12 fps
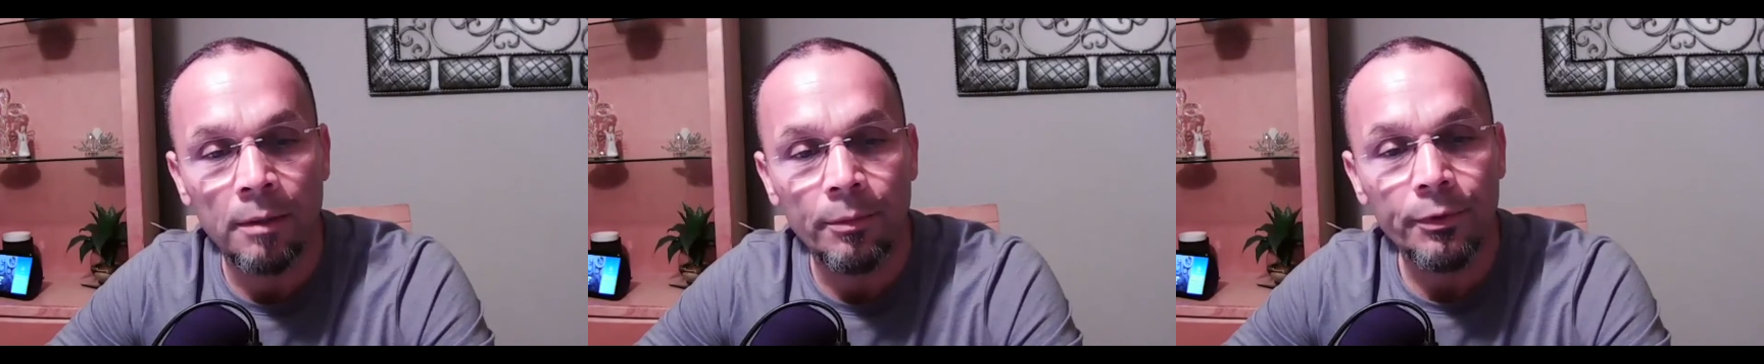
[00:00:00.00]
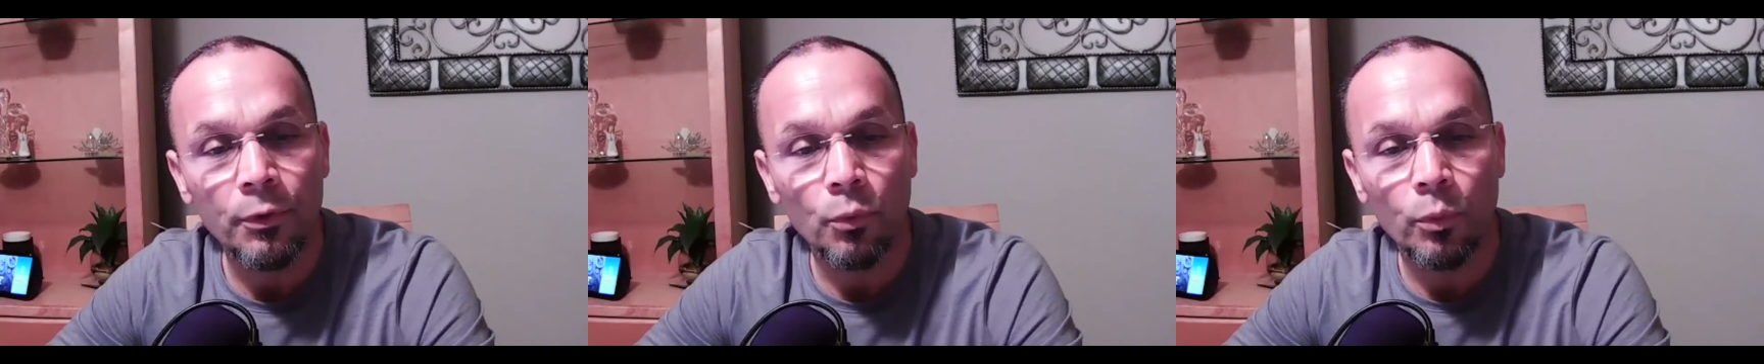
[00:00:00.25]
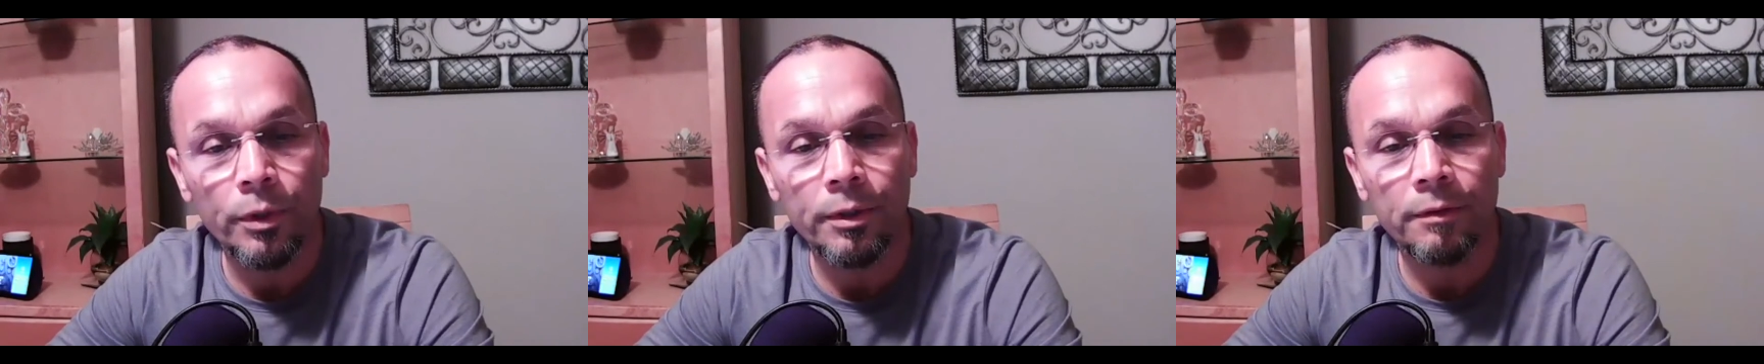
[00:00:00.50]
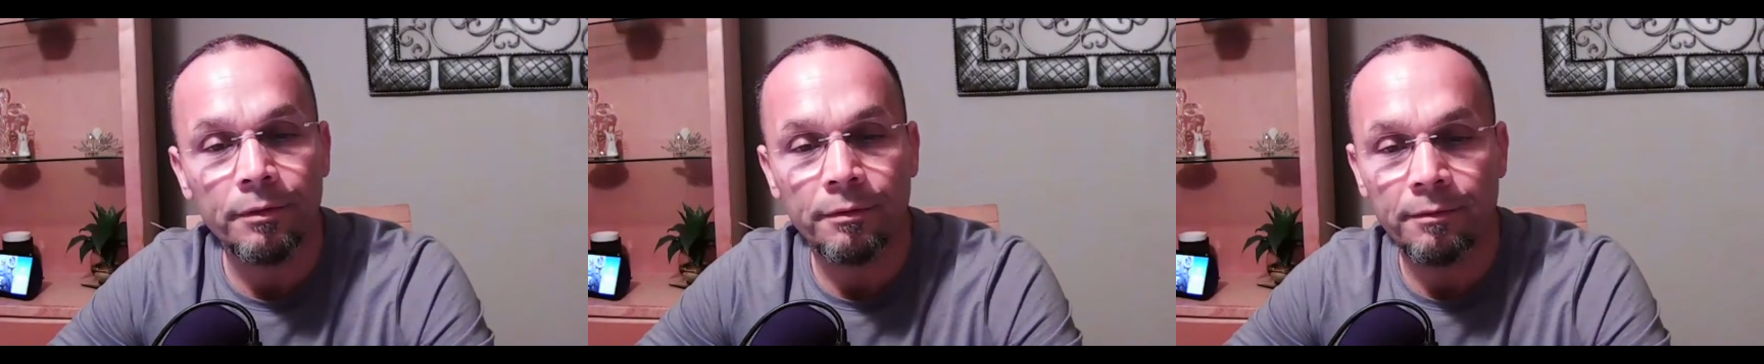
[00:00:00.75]
but the
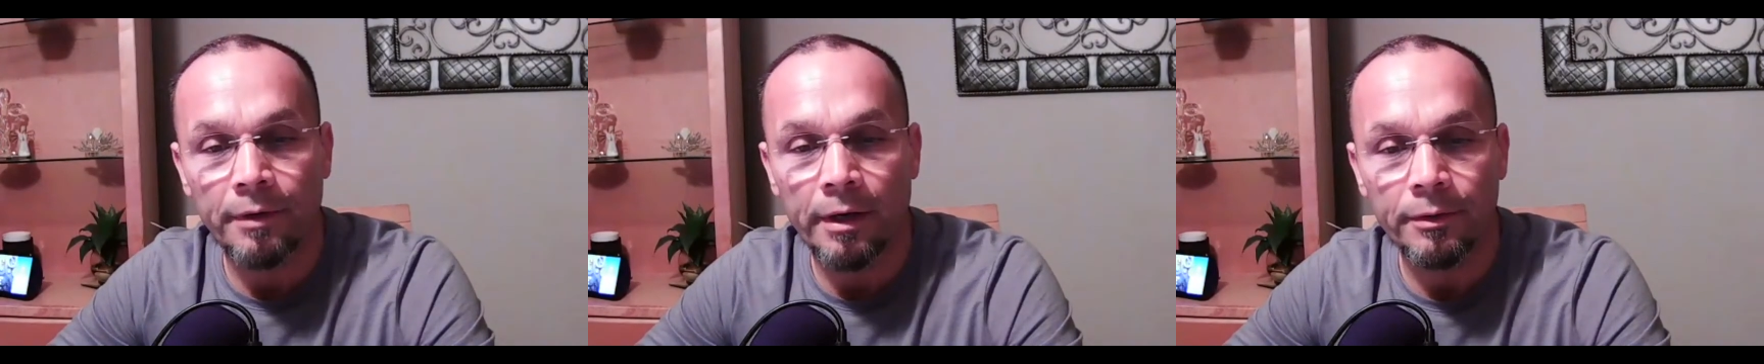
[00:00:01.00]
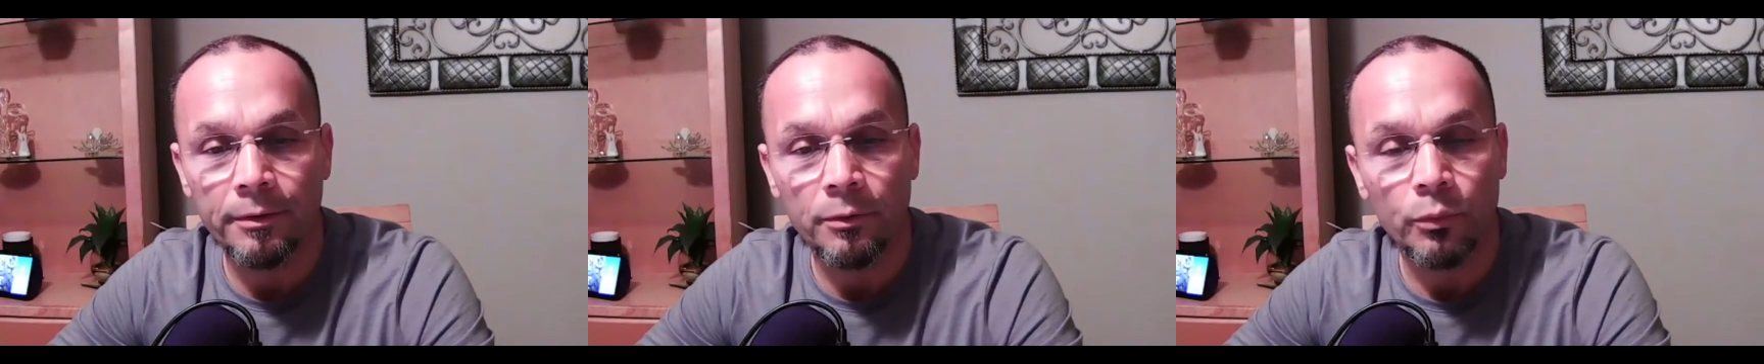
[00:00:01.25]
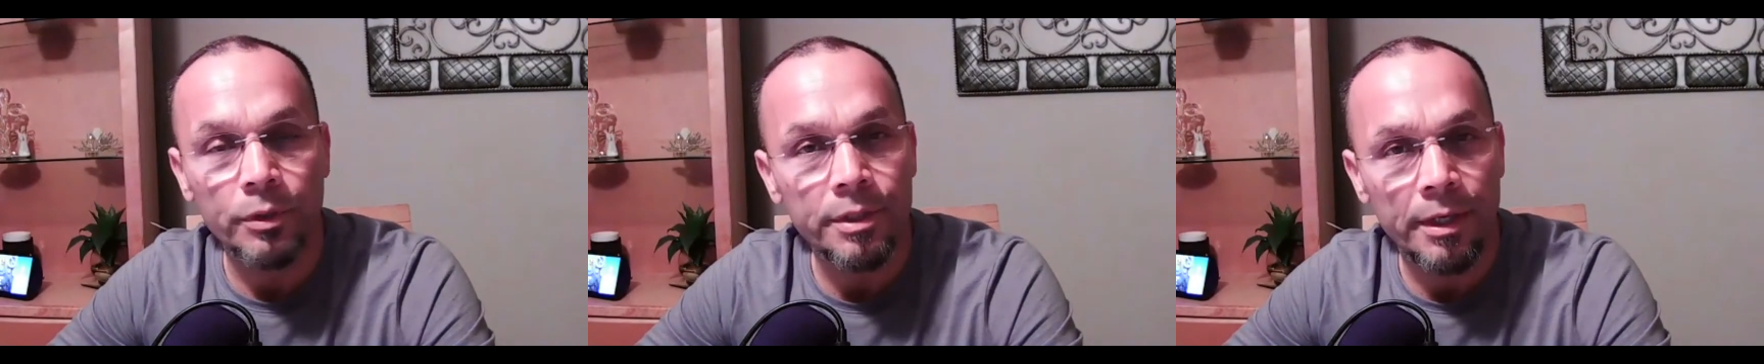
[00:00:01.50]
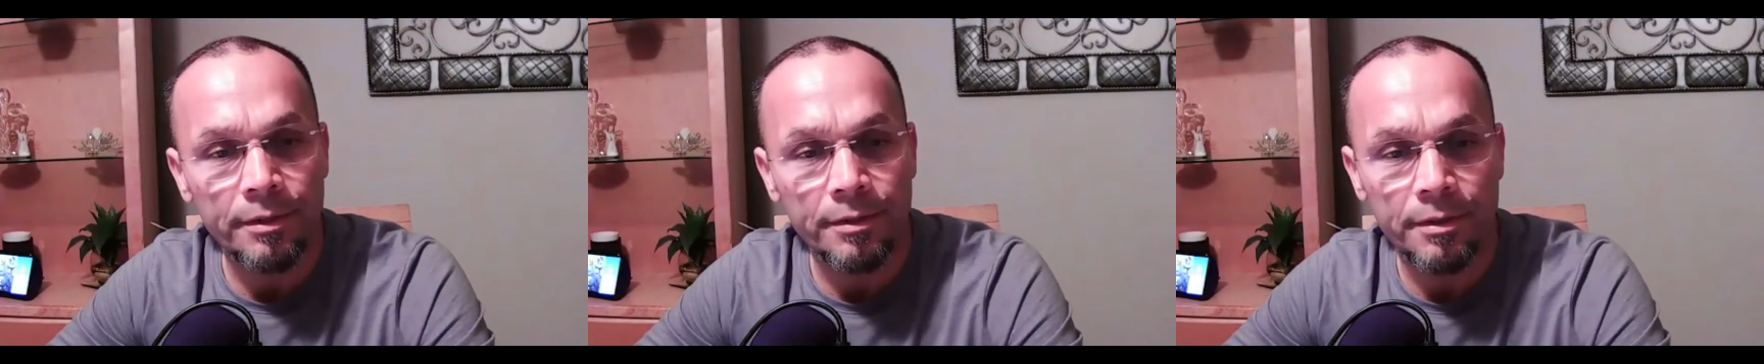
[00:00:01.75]
will of the Father
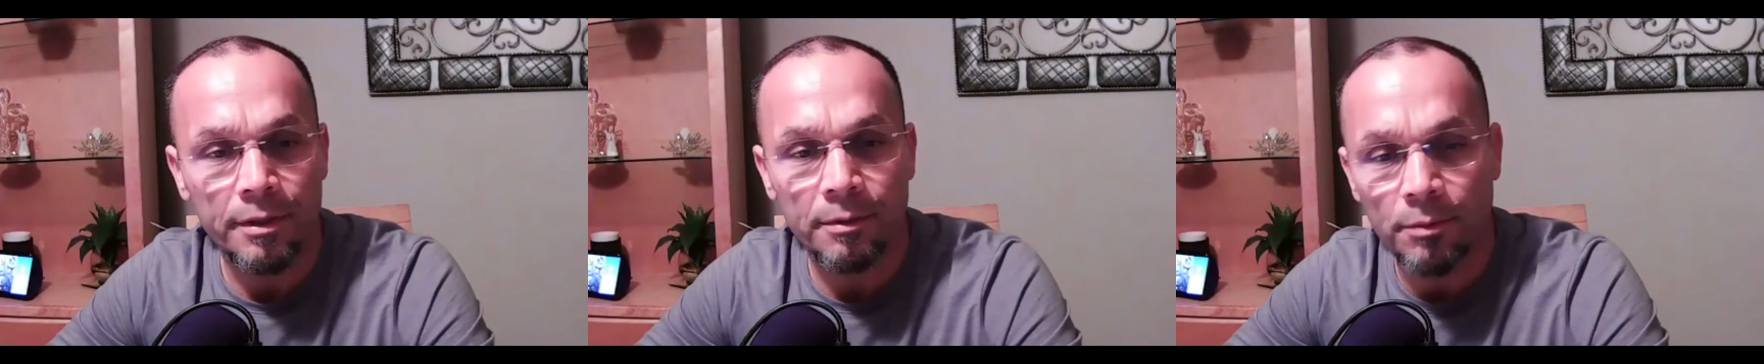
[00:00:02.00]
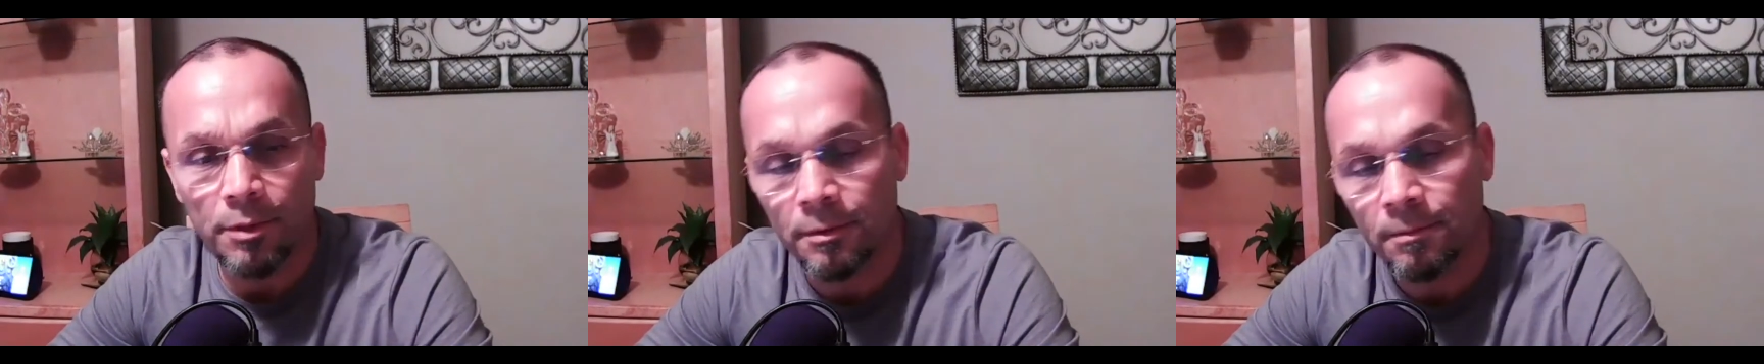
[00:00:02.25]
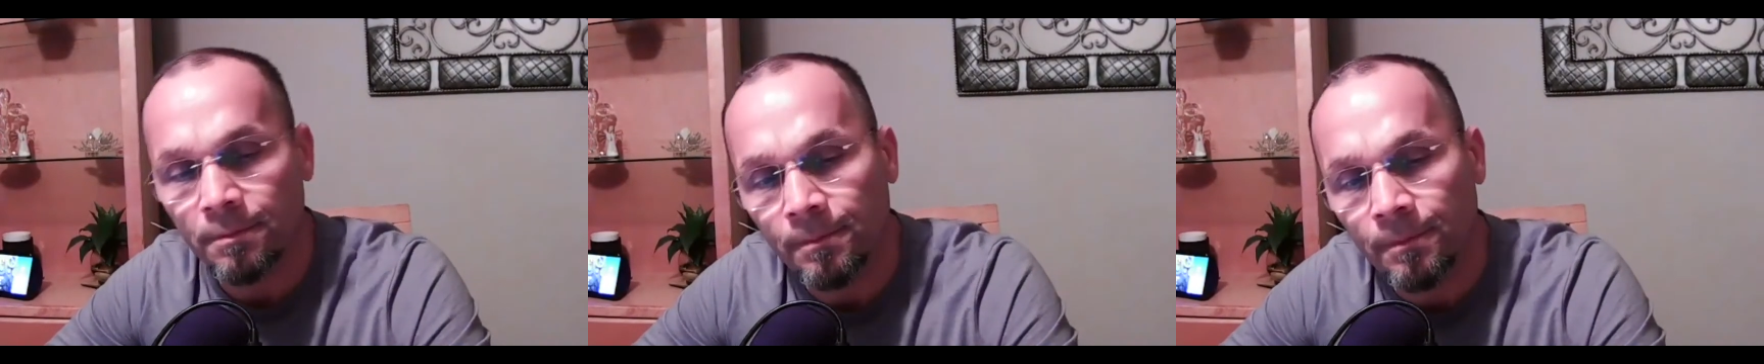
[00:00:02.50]
which hath sent me."